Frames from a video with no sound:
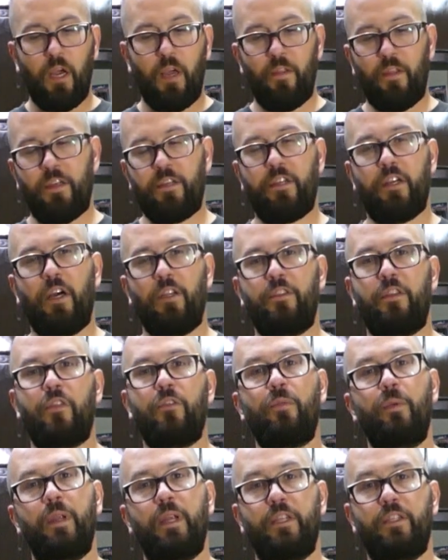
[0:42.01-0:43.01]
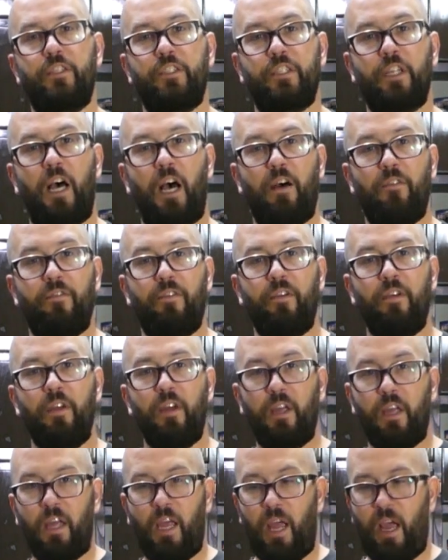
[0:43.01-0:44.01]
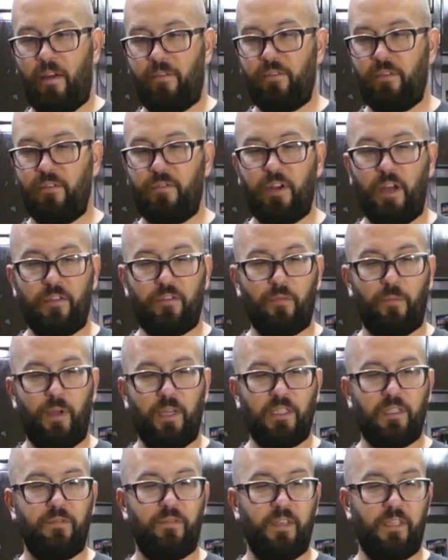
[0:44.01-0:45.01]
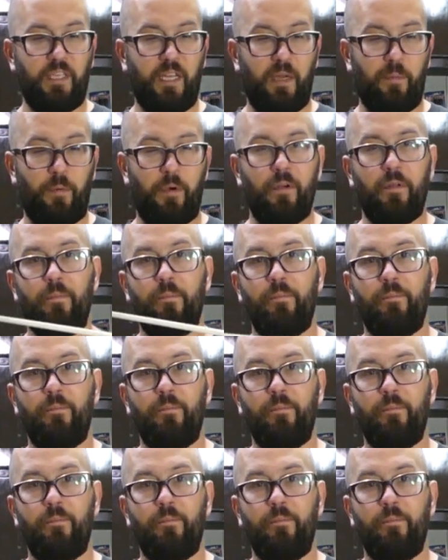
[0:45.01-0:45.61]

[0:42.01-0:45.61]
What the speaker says: and then cut the 3 inches off after you've got the rest of it tapered.